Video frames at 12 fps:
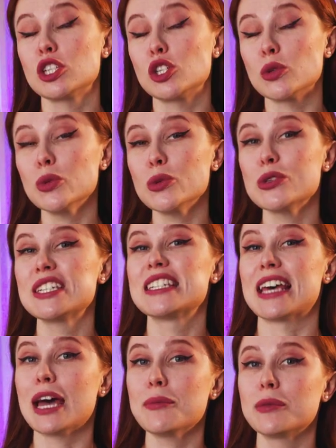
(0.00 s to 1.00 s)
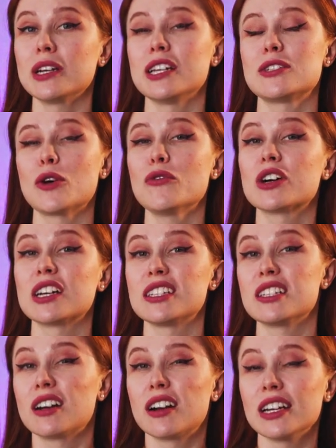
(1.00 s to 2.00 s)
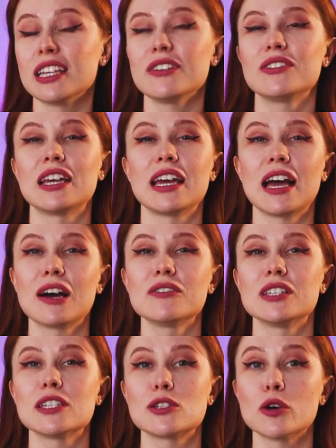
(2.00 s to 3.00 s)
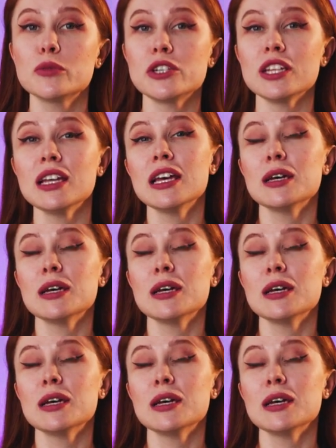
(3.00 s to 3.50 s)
choose Emirates over Qatar if they have this option